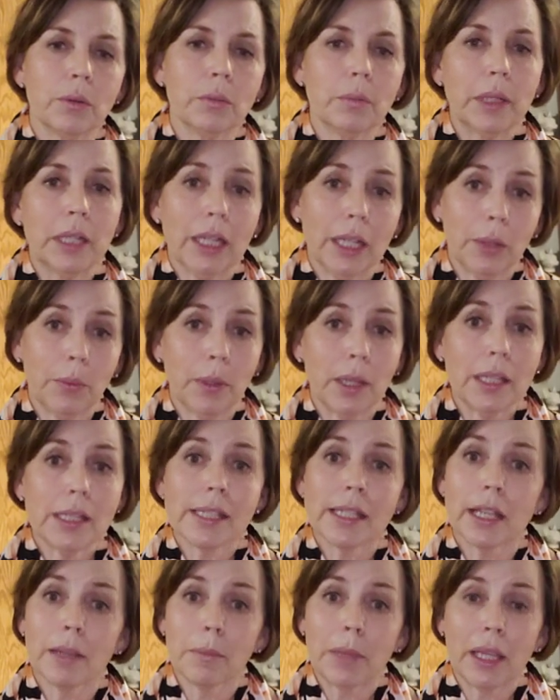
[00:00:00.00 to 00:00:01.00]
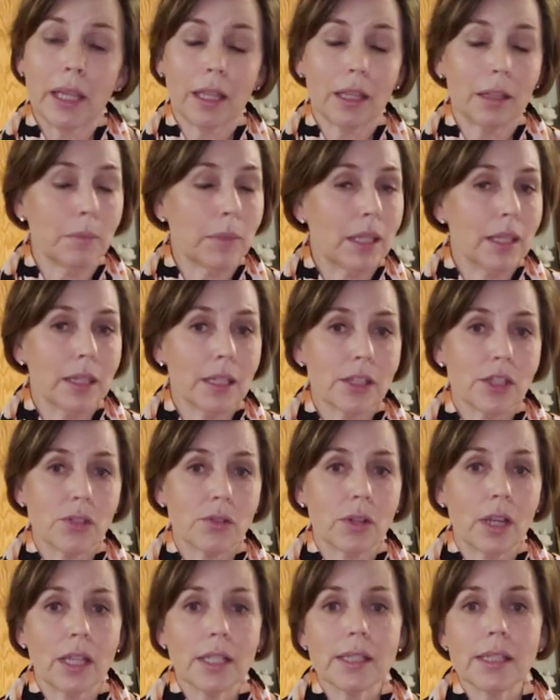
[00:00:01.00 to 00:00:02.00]
anyways, I made this
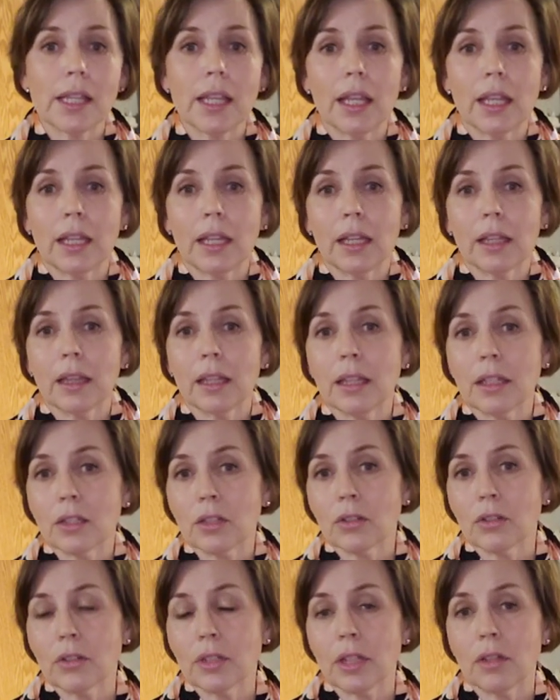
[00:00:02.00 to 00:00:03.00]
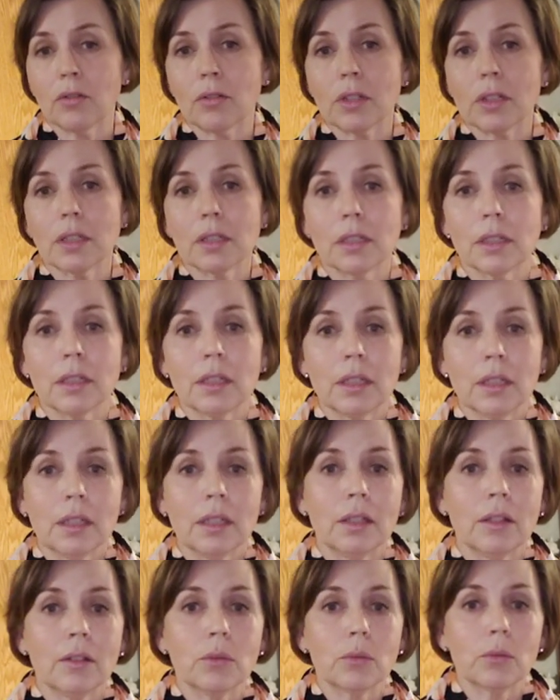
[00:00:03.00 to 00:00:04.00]
dress, and I think it turned out
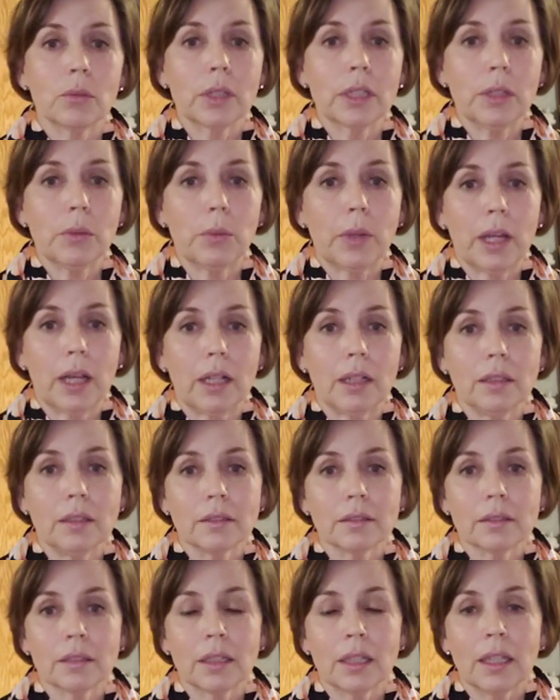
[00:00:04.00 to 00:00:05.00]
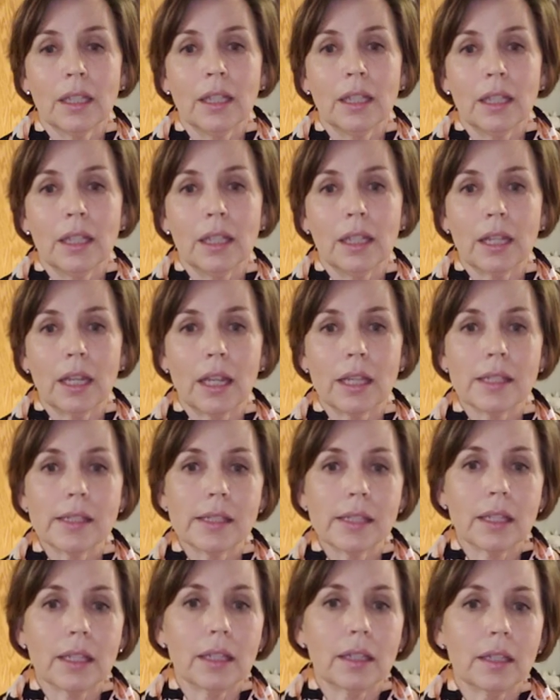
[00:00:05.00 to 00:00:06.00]
really well. It has
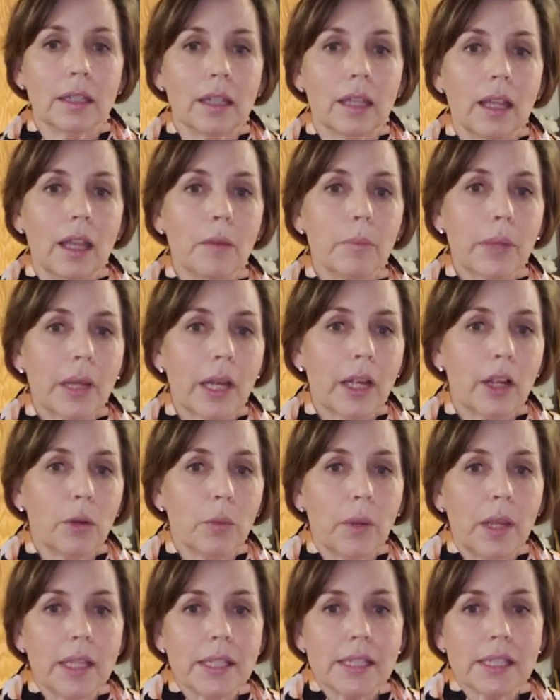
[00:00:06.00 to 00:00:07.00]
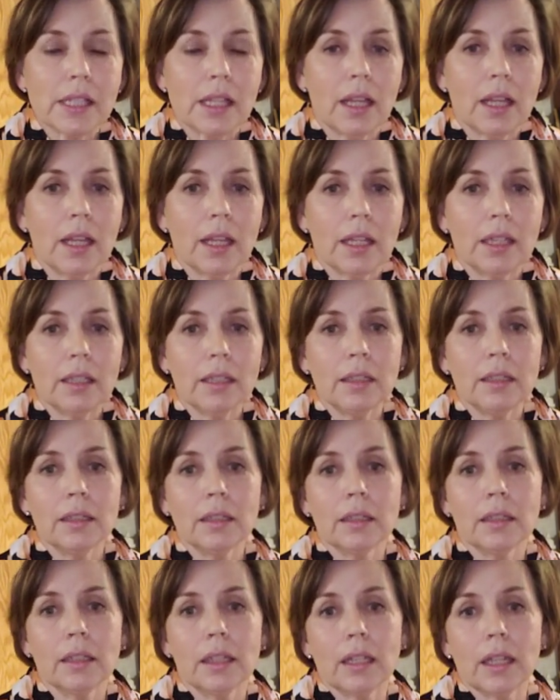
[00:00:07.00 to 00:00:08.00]
empire waistline.
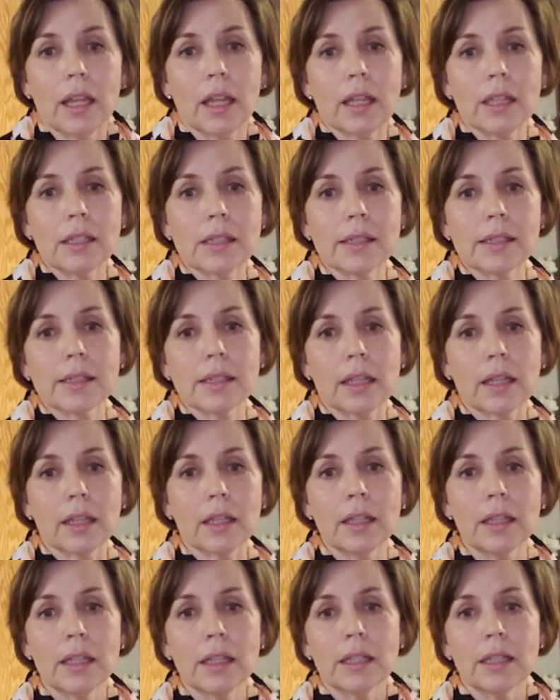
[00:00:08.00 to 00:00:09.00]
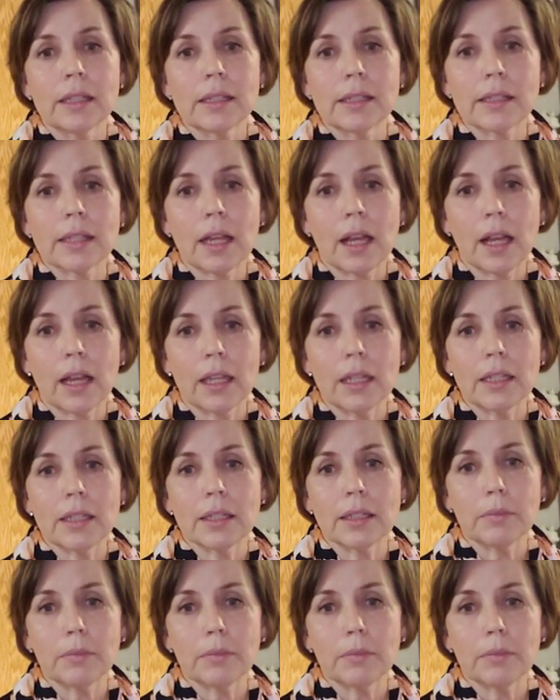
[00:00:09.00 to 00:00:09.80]
It has side